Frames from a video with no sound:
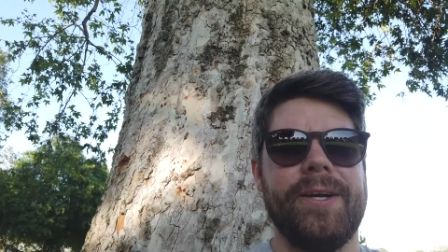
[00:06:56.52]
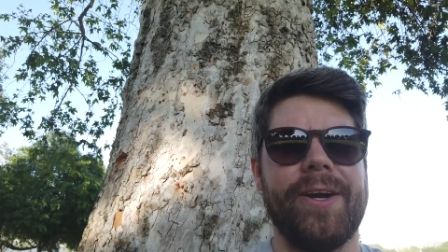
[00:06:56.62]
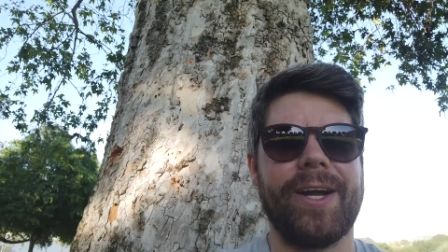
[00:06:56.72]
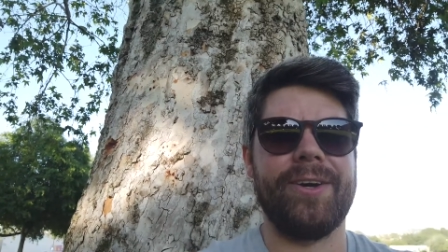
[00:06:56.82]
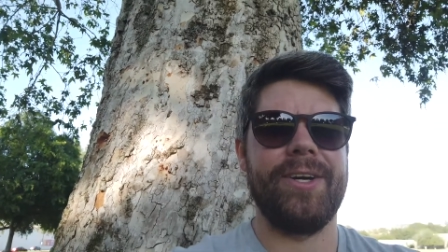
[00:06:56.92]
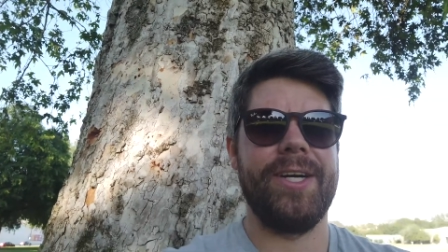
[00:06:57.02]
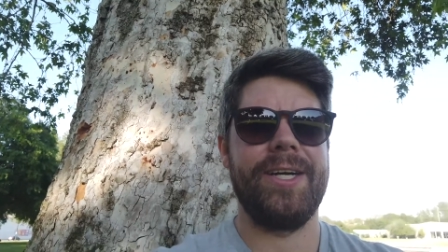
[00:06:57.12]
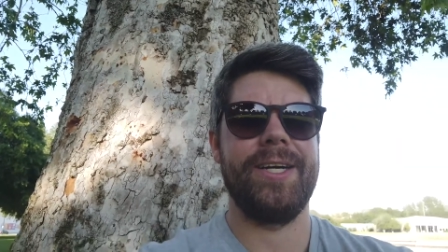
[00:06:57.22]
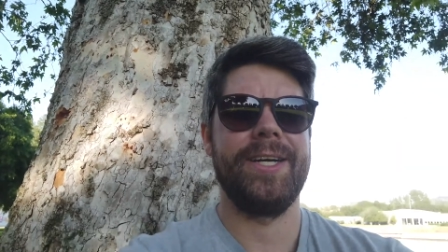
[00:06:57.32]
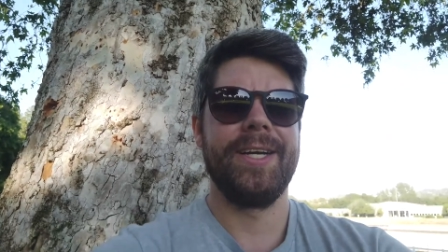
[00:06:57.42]
There we go.
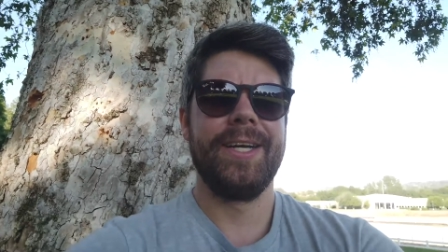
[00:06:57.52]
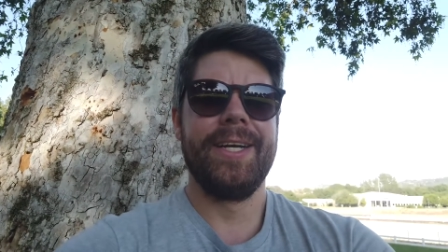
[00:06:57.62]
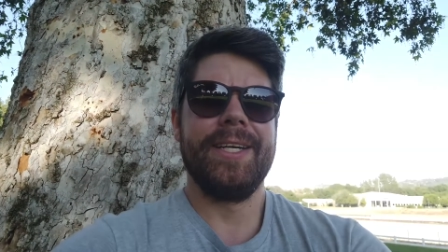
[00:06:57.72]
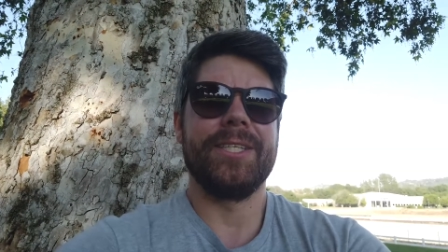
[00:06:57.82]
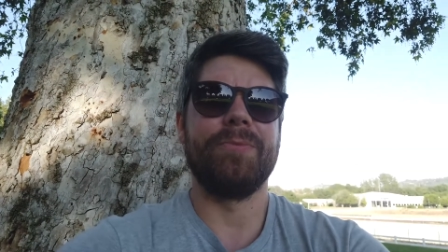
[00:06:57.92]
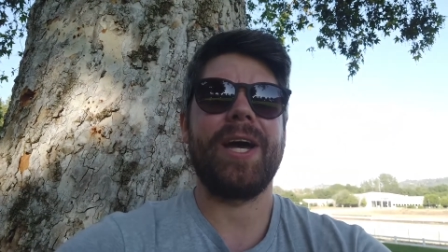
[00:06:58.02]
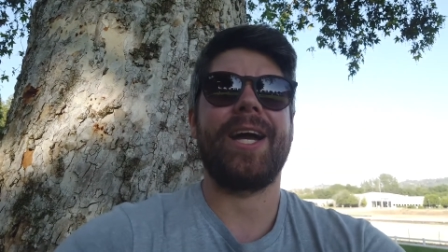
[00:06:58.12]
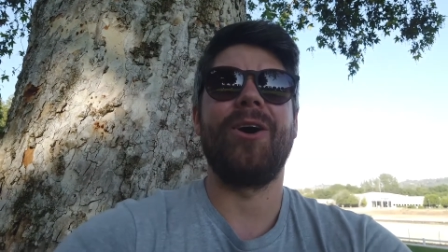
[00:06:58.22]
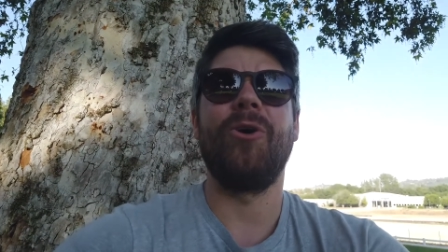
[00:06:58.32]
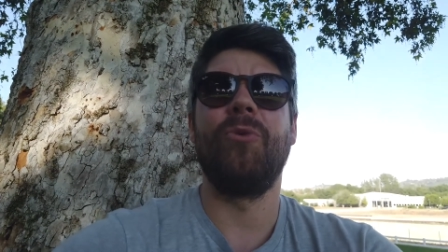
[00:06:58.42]
So
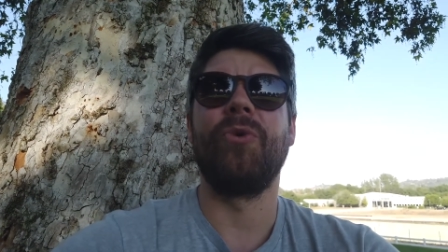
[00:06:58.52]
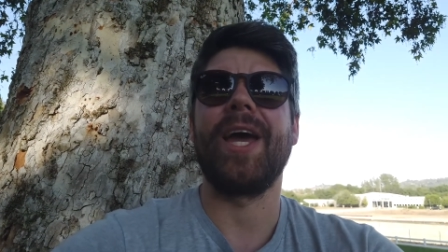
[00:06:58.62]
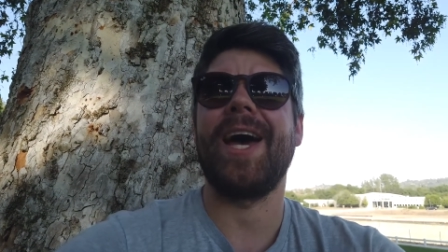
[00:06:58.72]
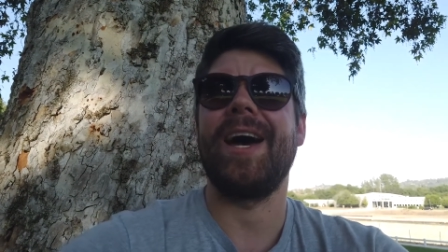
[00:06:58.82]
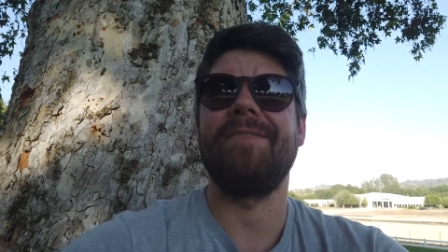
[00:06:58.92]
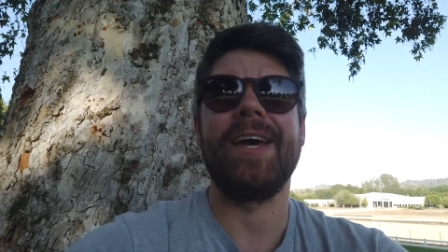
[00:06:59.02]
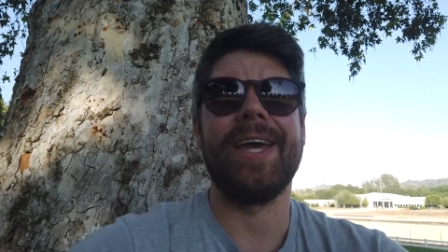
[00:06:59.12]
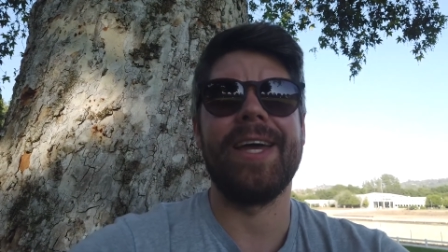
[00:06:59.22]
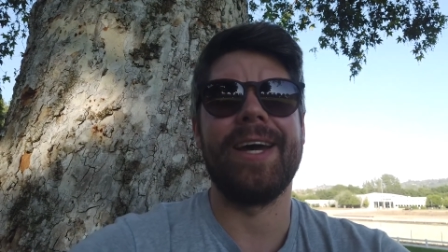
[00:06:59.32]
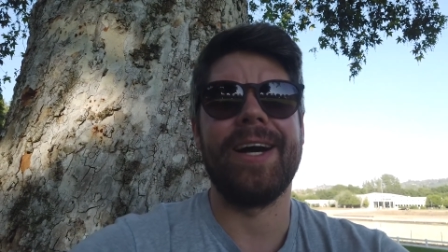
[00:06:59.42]
back home we have
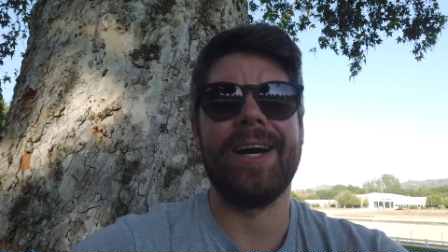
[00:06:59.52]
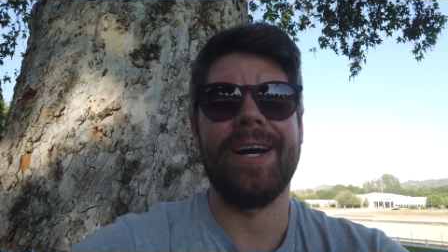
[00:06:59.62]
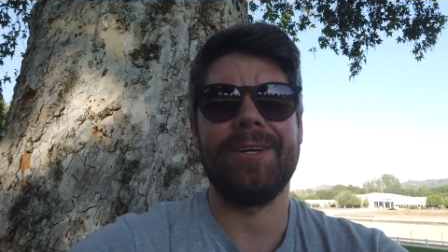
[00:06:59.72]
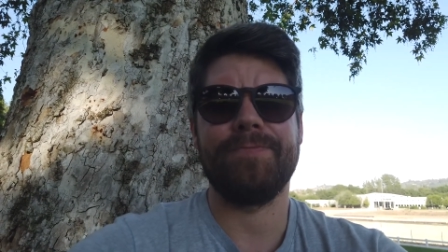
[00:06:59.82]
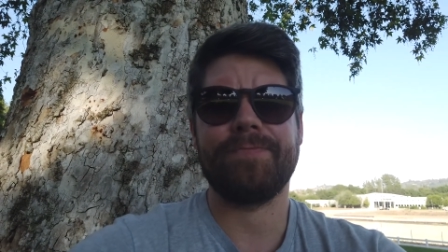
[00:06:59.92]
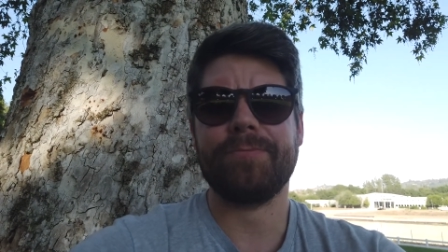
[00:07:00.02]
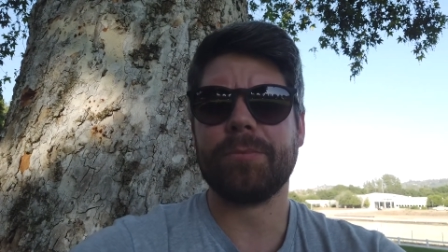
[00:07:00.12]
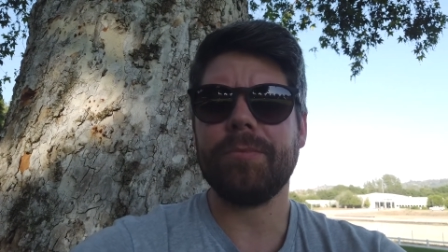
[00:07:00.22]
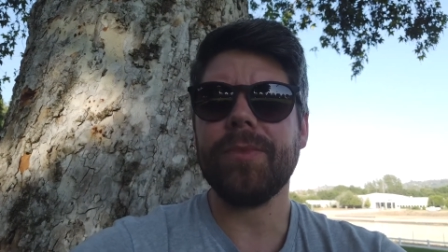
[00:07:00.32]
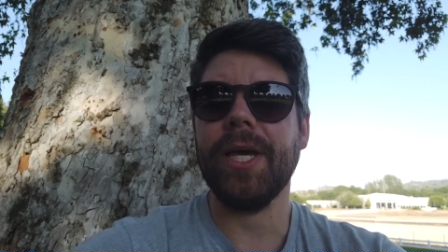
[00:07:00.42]
a, uh,
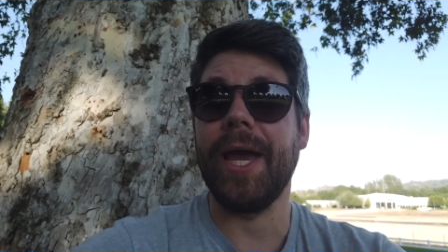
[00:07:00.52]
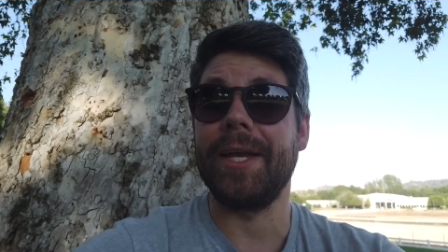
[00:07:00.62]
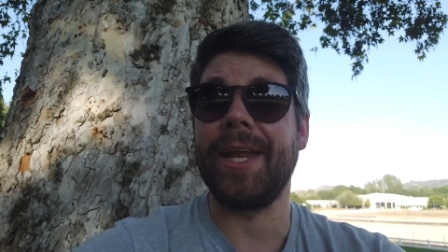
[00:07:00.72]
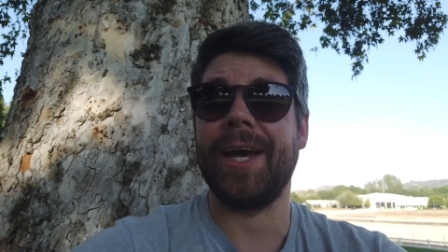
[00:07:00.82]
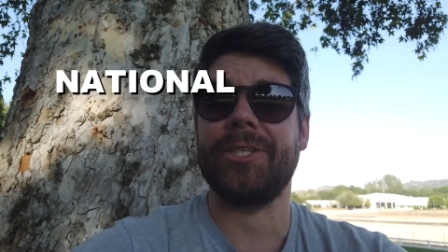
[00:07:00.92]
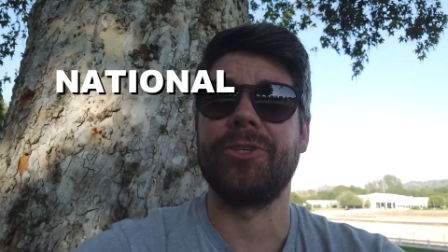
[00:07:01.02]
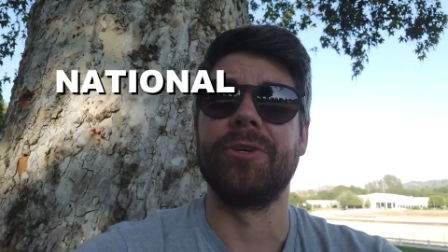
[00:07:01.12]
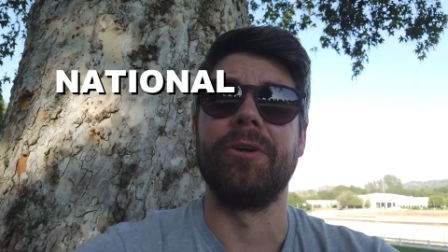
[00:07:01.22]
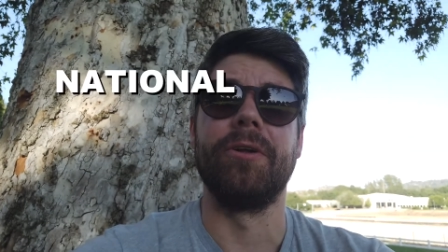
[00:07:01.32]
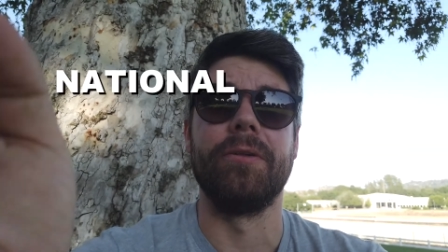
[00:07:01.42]
a
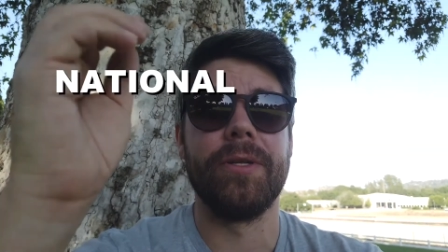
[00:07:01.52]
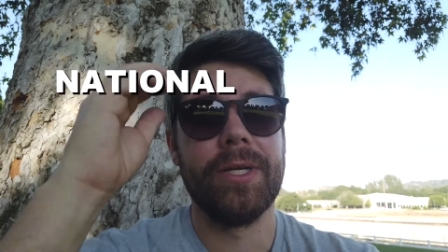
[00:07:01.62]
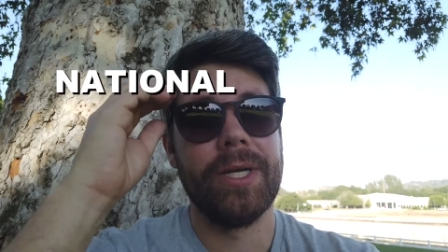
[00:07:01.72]
National